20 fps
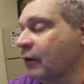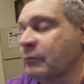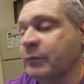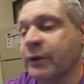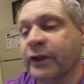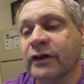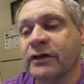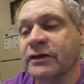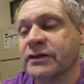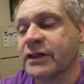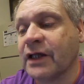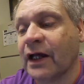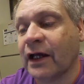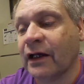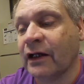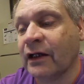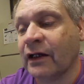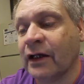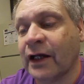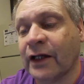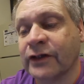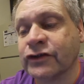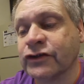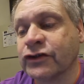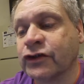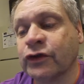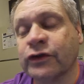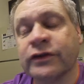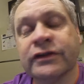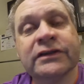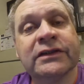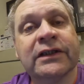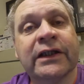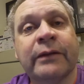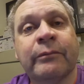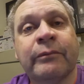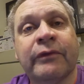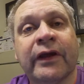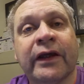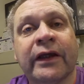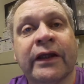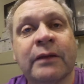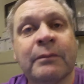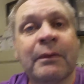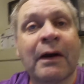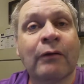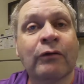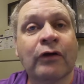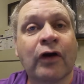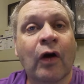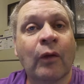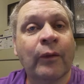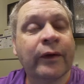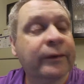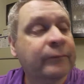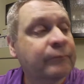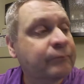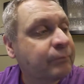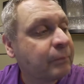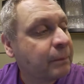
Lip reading: because I just couldn't sleep thinking about going.